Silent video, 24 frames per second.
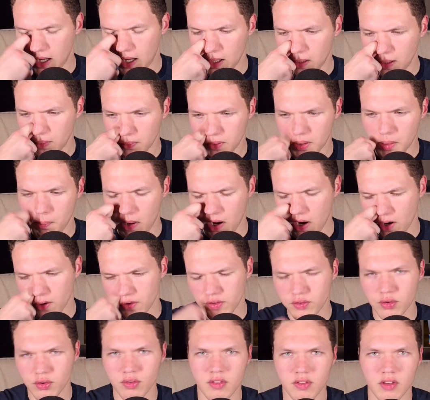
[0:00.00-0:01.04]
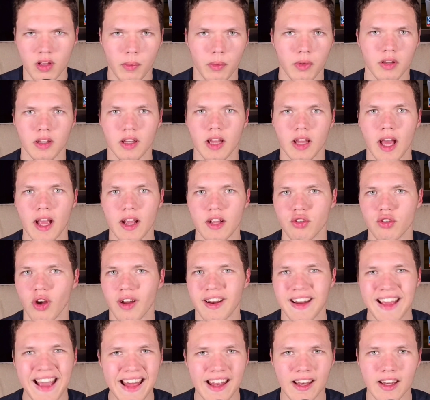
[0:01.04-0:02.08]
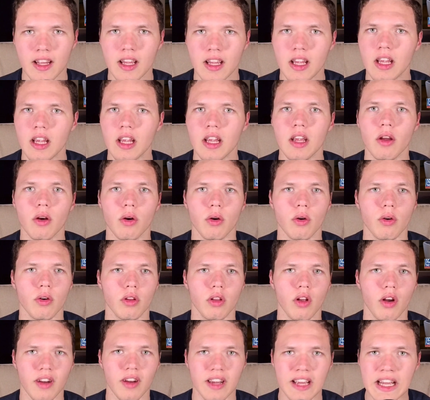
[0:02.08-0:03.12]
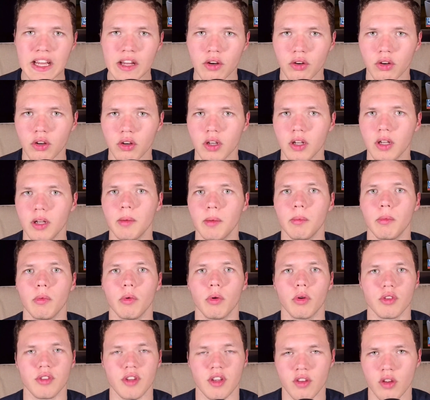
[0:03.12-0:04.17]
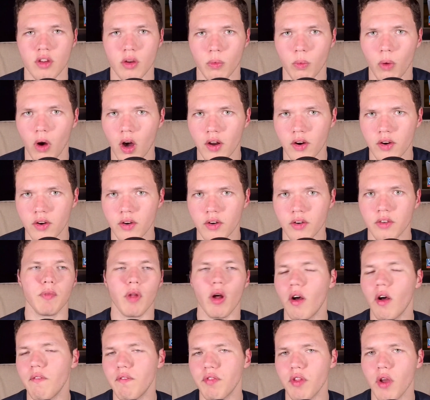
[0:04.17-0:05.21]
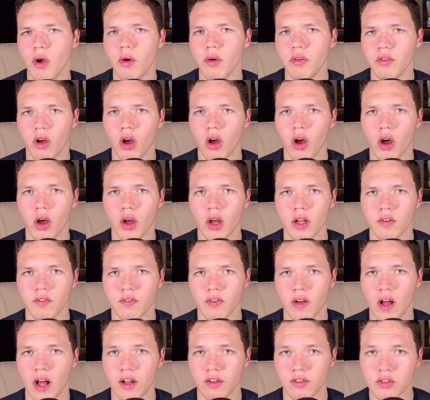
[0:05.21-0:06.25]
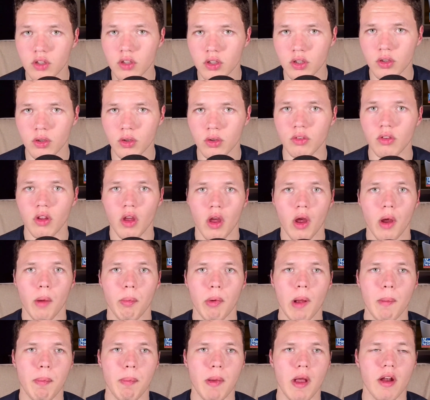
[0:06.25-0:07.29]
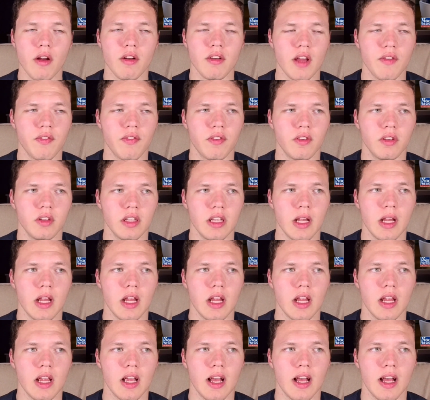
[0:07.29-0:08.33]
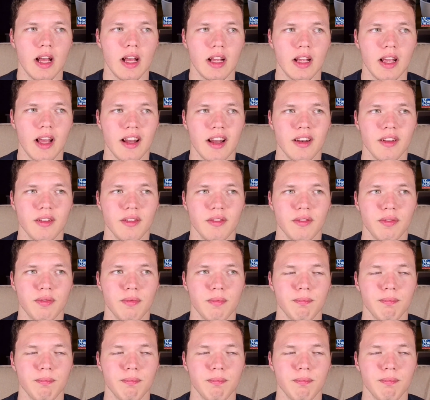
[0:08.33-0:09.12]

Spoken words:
Compared to someone like Sean Hannity or Laura Ingraham or Jesse Waters. Of those on Fox News, Bret Baier definitely kind of